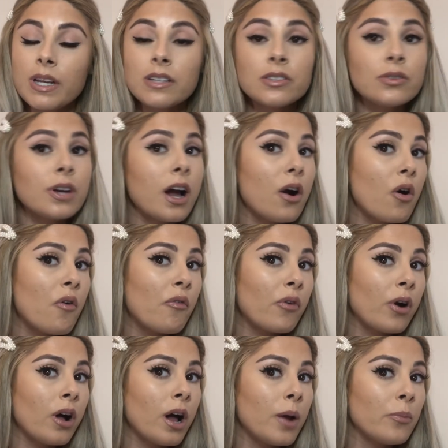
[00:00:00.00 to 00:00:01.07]
So yeah,
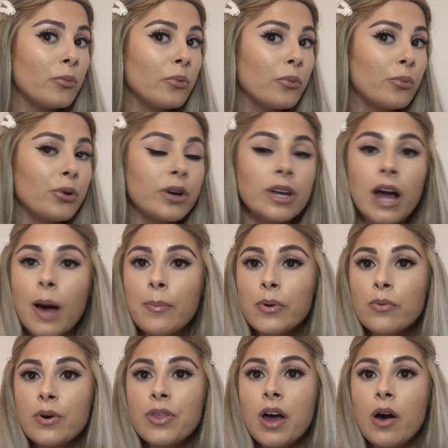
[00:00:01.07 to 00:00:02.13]
overall, I'm pretty happy
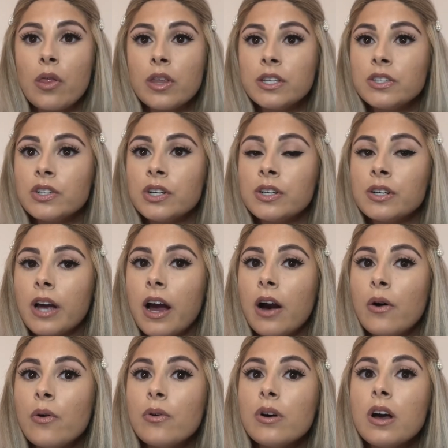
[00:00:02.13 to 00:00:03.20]
with how this turned
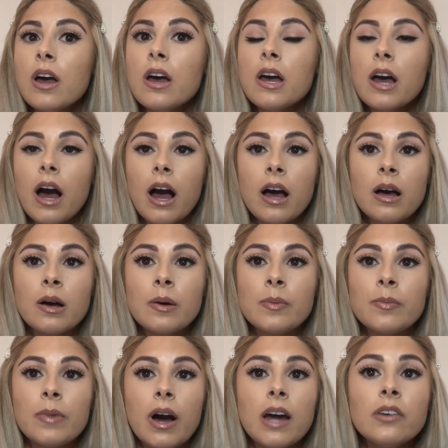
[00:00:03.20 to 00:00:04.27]
out.
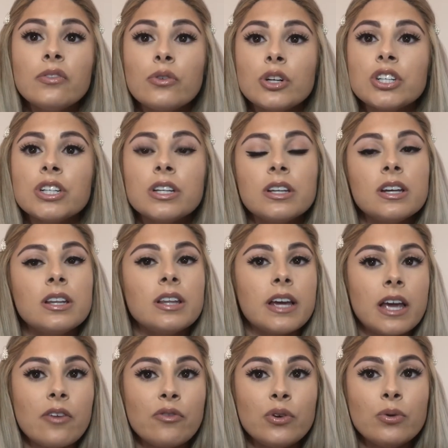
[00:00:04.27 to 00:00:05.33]
Unfortunately,
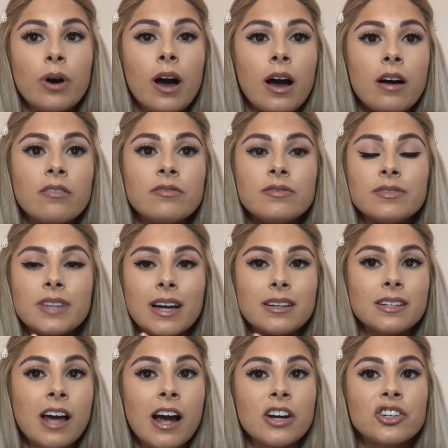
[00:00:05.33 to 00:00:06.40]
like, if you have that
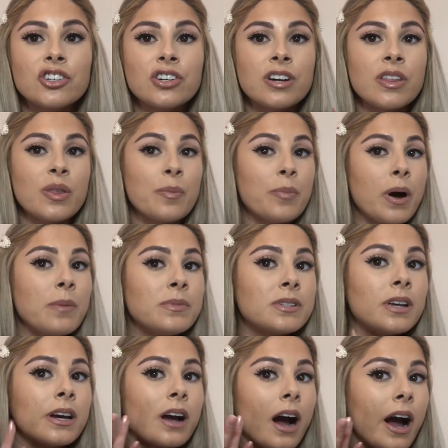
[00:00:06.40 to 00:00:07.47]
textured and the bumps
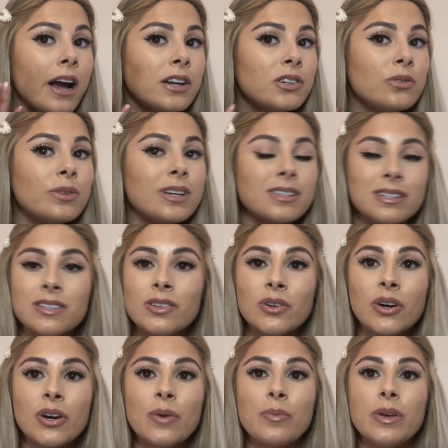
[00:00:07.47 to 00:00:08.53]
like I do, that's still
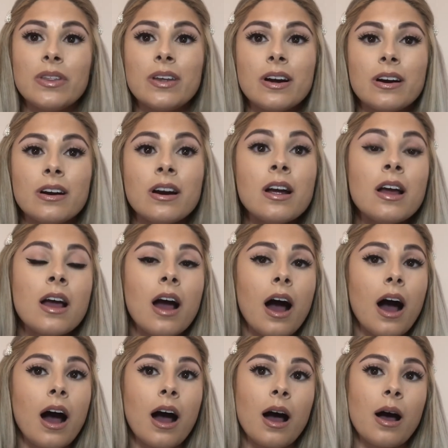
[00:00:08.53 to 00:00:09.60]
gonna be there.
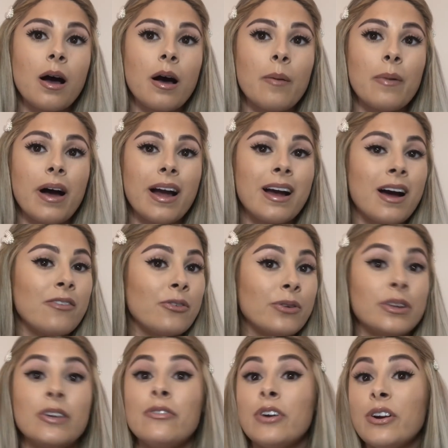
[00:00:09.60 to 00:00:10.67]
I haven't
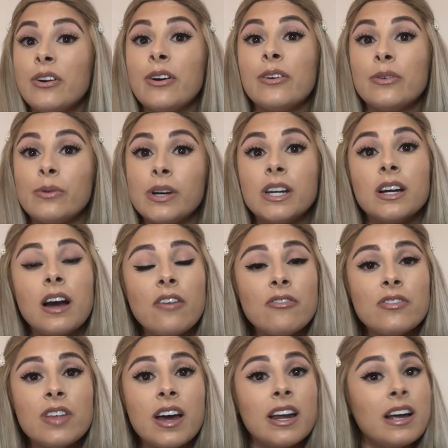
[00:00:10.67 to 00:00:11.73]
really figured out a way to
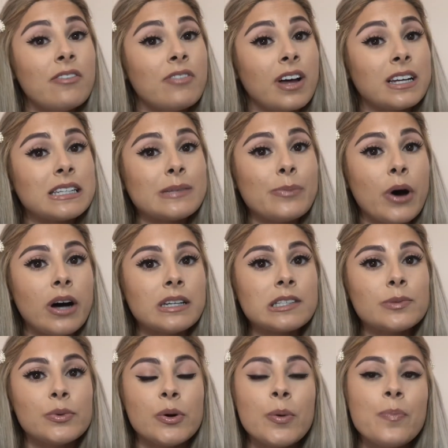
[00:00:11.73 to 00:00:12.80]
cover that, if that's
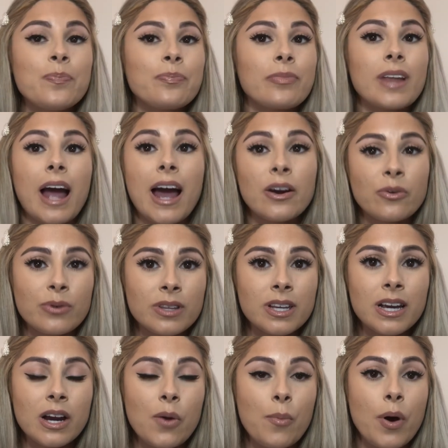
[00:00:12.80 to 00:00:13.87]
possible. I don't really
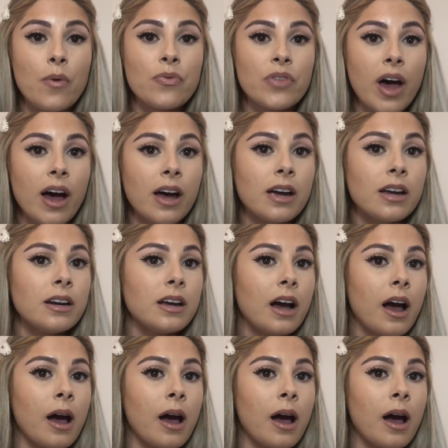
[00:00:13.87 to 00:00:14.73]
care about that.